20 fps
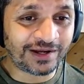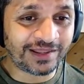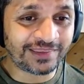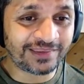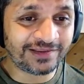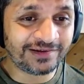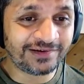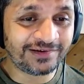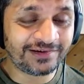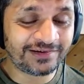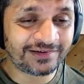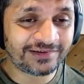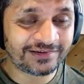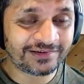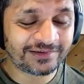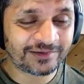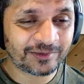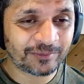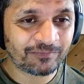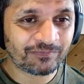other
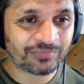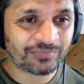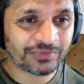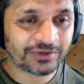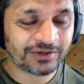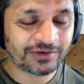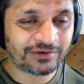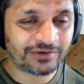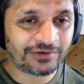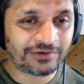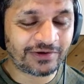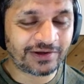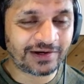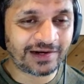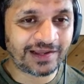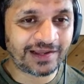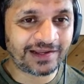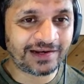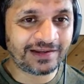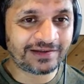
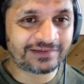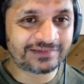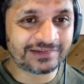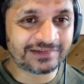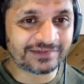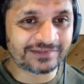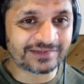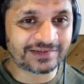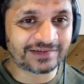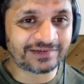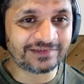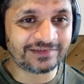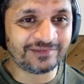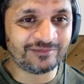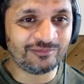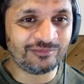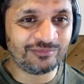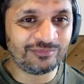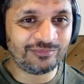online lectures and